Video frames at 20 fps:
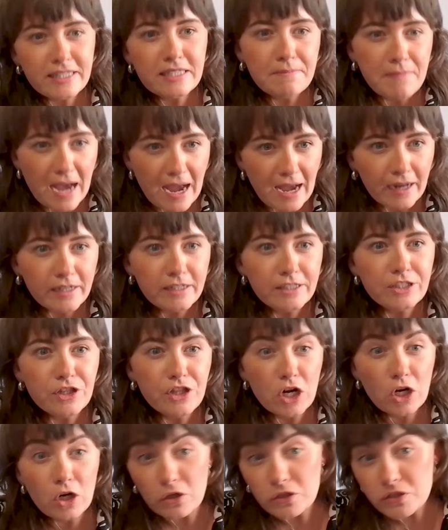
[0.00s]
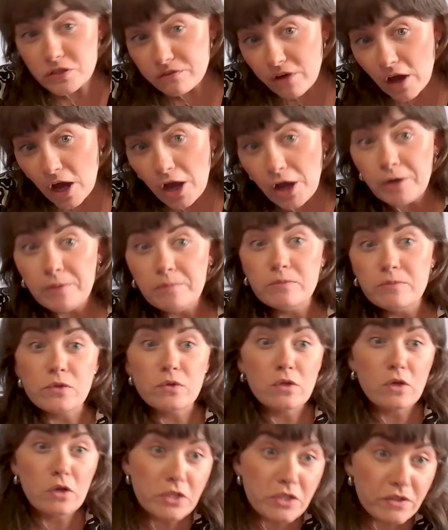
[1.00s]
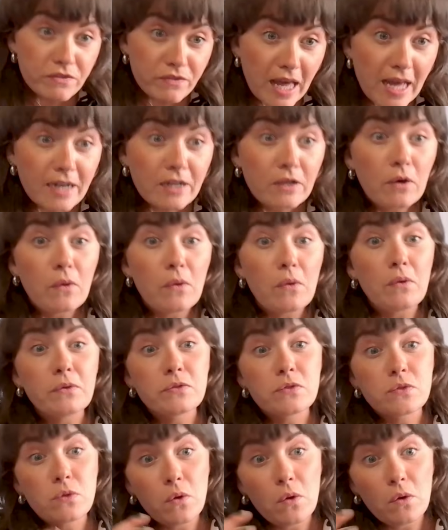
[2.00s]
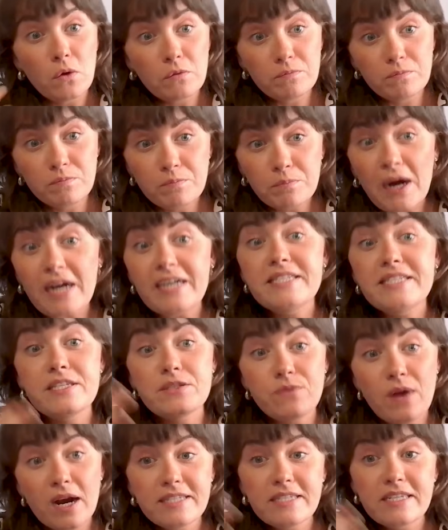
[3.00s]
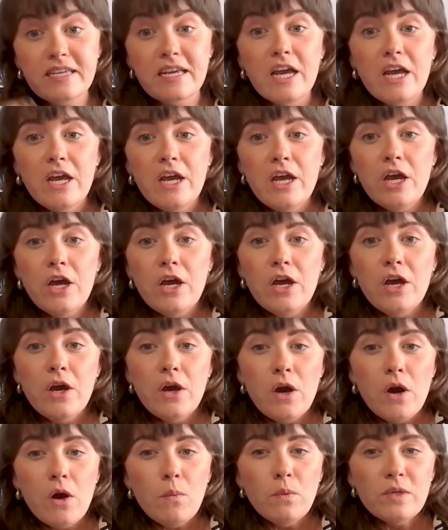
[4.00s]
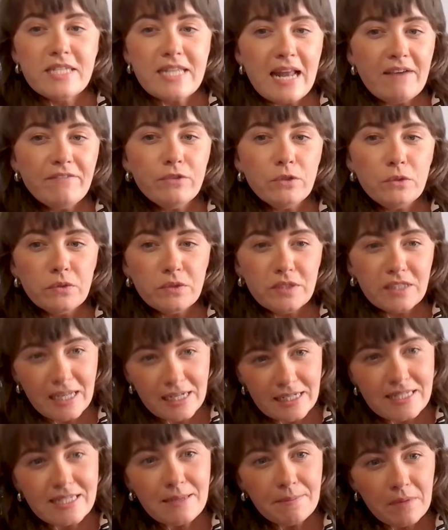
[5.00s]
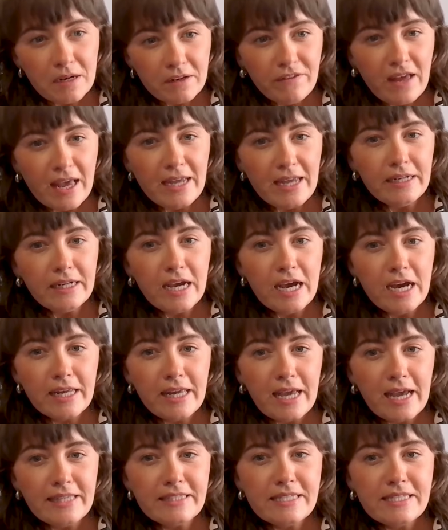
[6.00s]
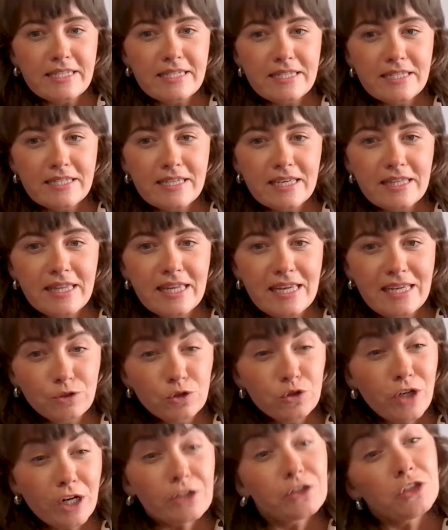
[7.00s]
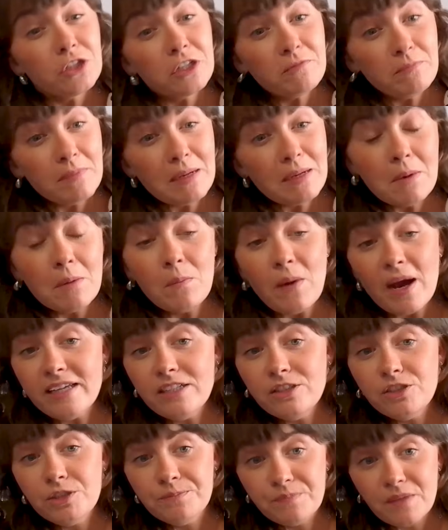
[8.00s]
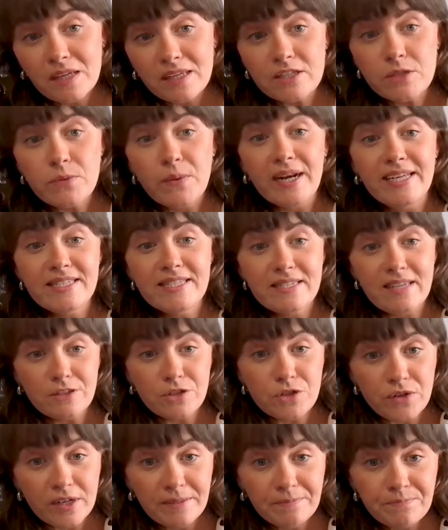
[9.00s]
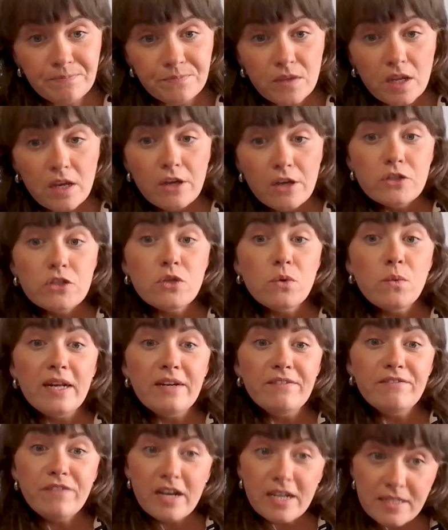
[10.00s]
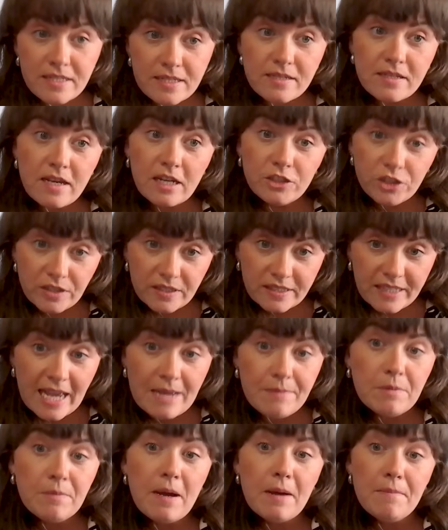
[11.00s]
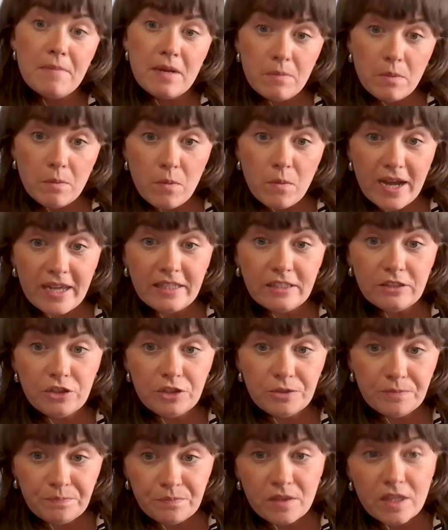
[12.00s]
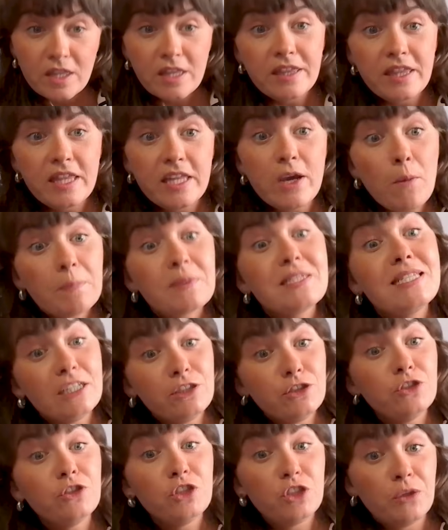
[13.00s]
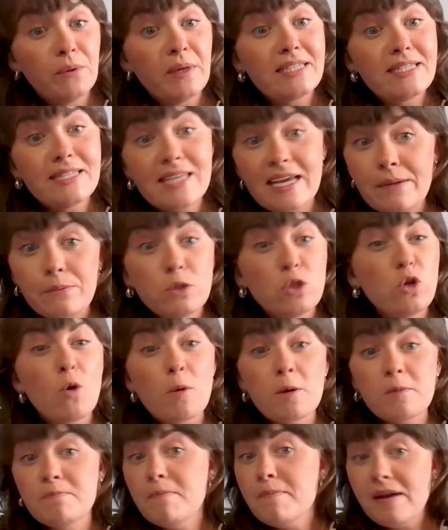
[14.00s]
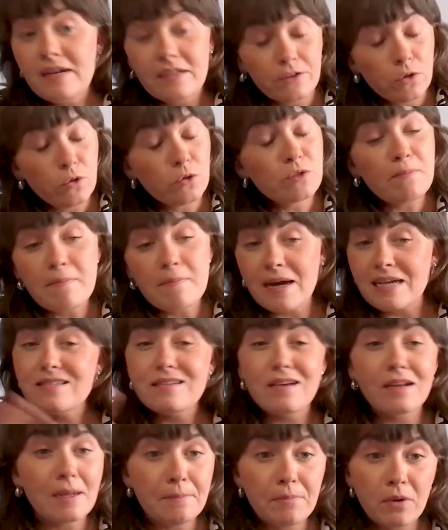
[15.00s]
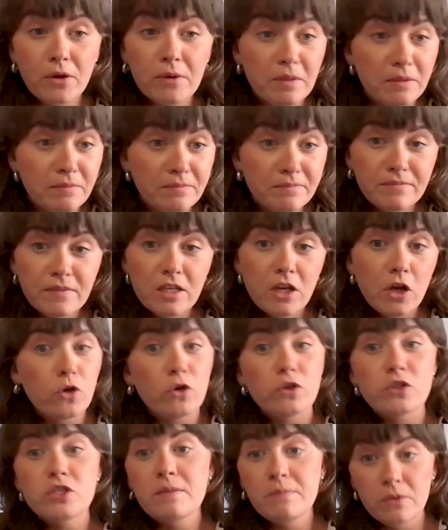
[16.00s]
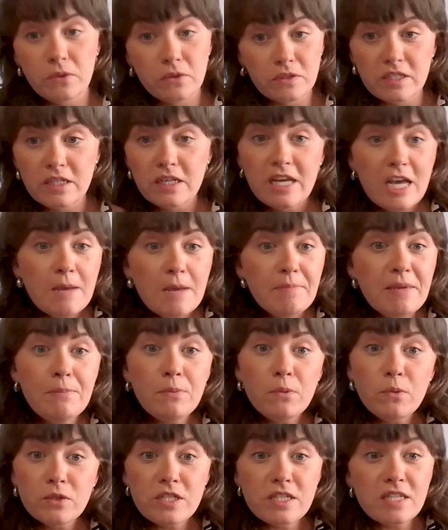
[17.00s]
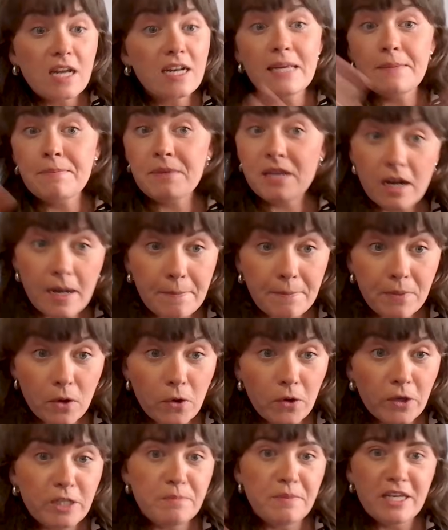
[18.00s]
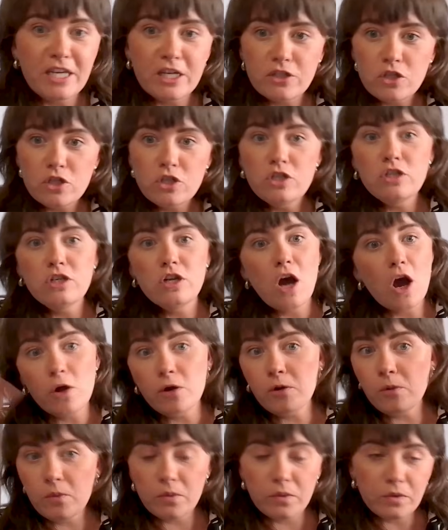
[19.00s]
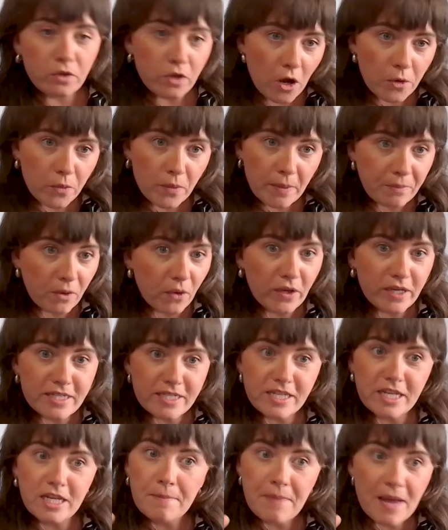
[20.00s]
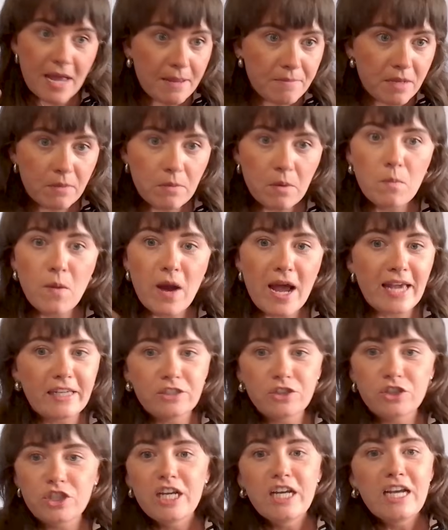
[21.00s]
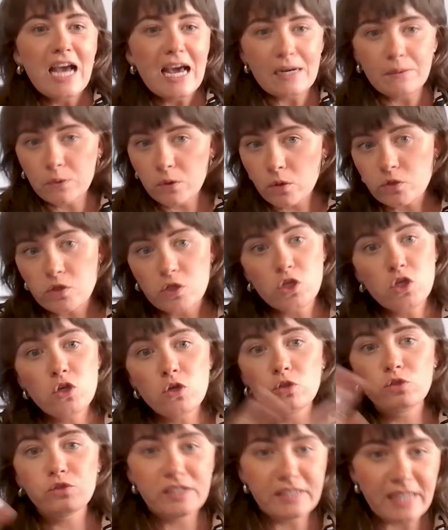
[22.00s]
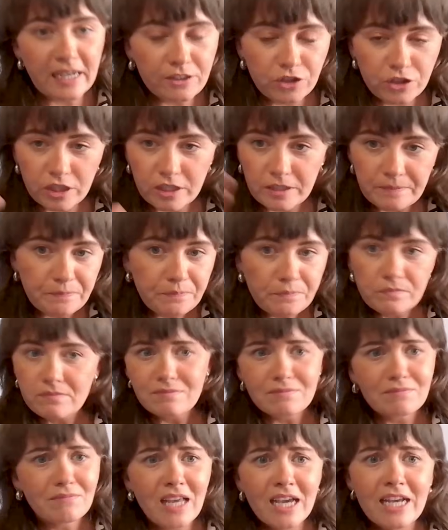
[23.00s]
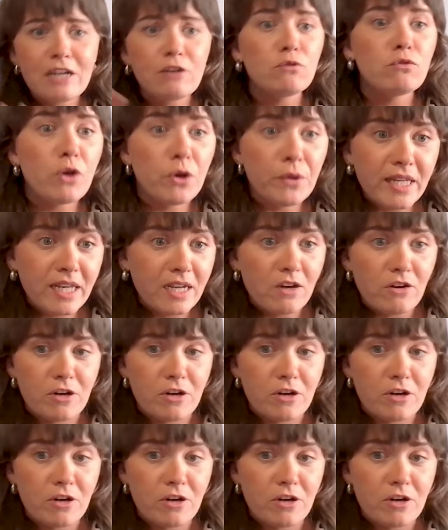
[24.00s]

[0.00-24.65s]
and demand and the loss of homes or the loss of landlords or prices rising was levelled in a similar vein against the introduction of minimum wage in the 20th century. So when first discussions came about minimum wage, the opposition to it said it would cause mass unemployment. across the board. People would suddenly be unemployed because no employers are going to pay minimum wage, and it will cause a huge recession and it will ruin the